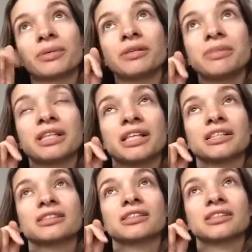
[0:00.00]

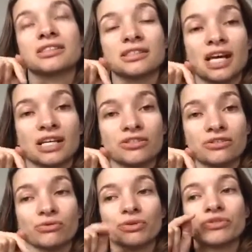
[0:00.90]
permanent
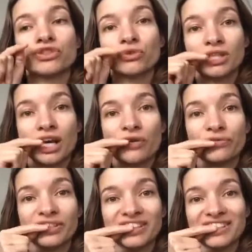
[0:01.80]
incisor with 2.5
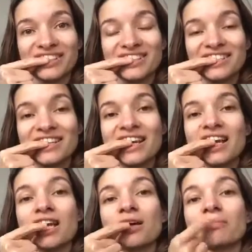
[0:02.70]
years,
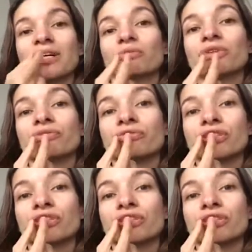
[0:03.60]
but with